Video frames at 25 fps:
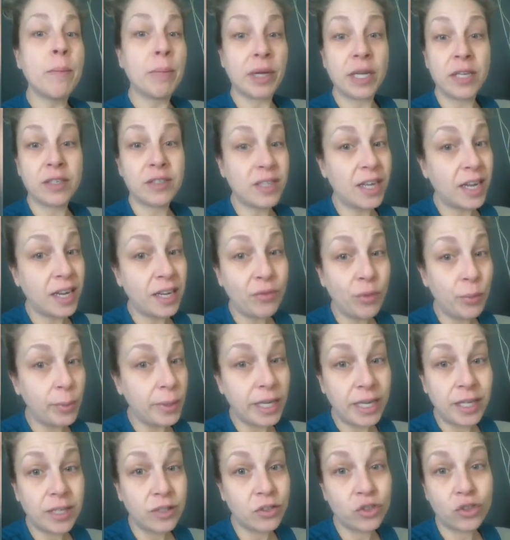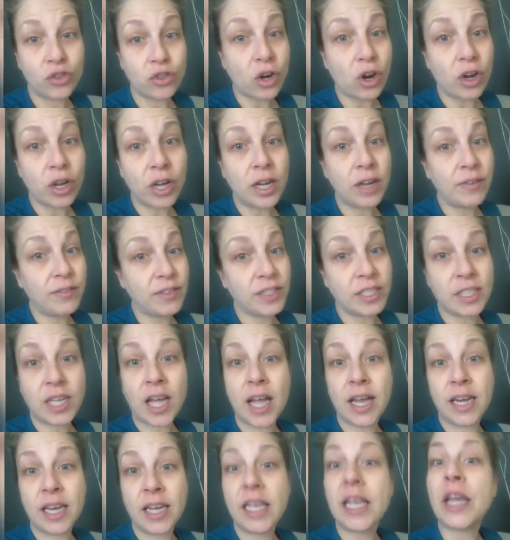because not everybody is strong enough to
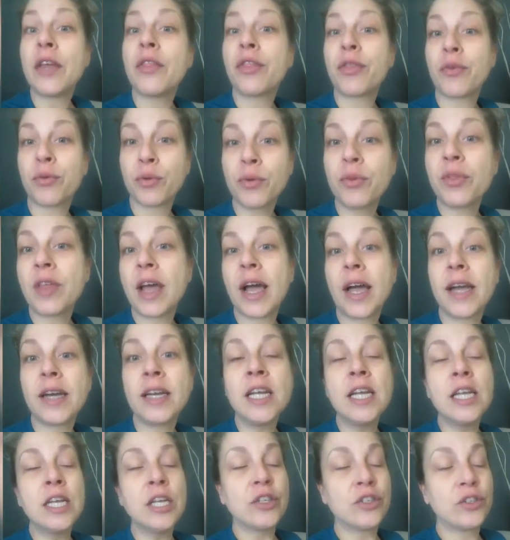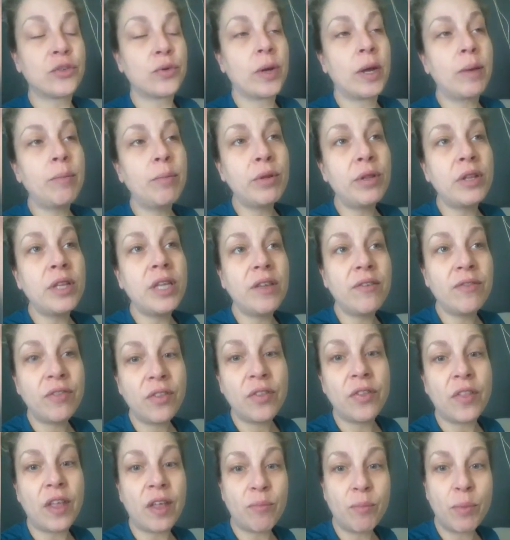kind of get through that. So I believe
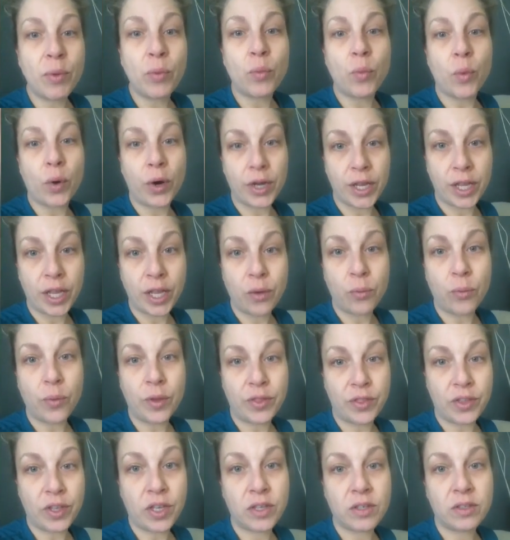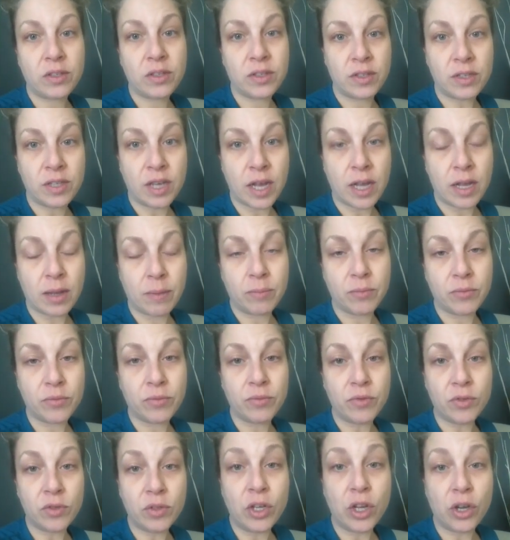that they've been working with these, um,
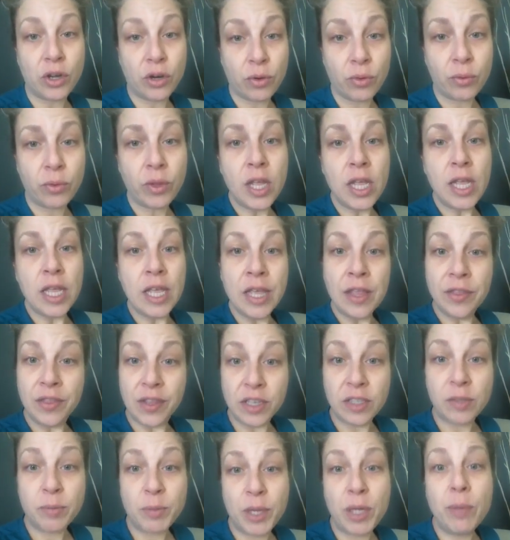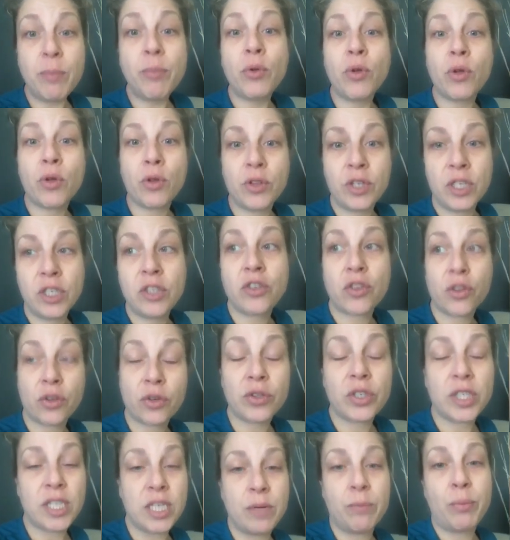you know, these people, these
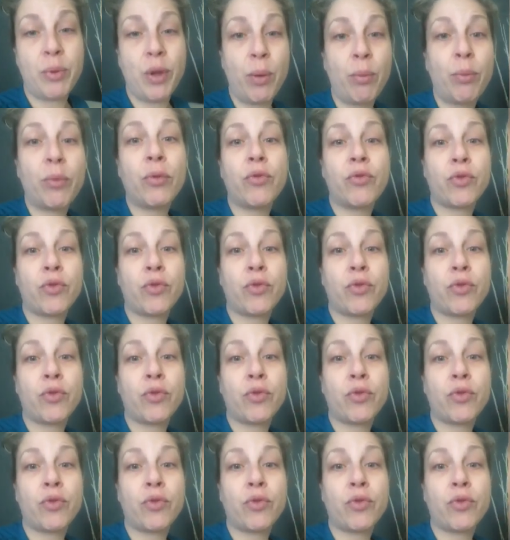thirteen people,